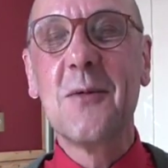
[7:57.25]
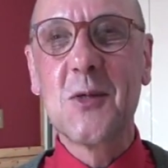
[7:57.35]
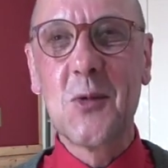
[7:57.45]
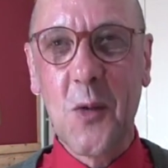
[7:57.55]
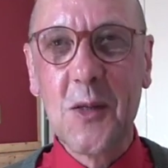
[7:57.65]
I
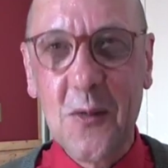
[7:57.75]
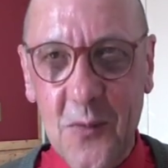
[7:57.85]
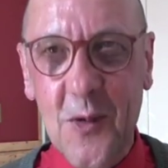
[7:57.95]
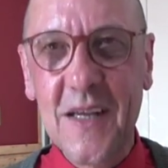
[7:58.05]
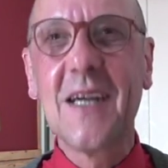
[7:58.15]
wish you a
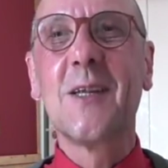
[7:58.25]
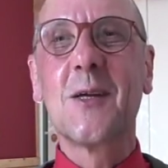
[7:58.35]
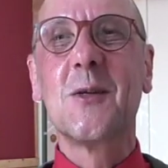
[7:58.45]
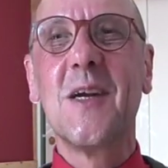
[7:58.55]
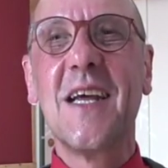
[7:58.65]
wonderful day. I'll
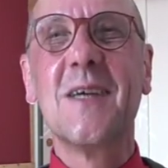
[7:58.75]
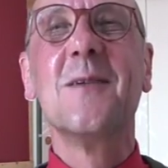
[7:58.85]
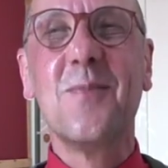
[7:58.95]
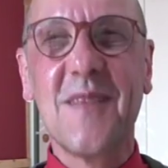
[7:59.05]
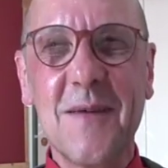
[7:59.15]
talk to you later.
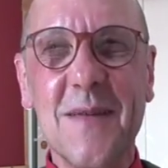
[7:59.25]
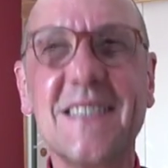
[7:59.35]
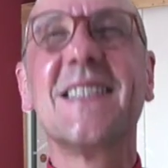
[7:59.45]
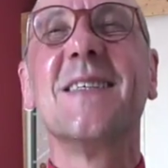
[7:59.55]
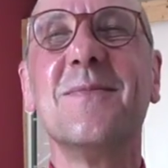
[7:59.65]

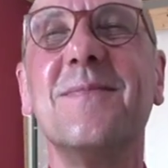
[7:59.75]
Namaste.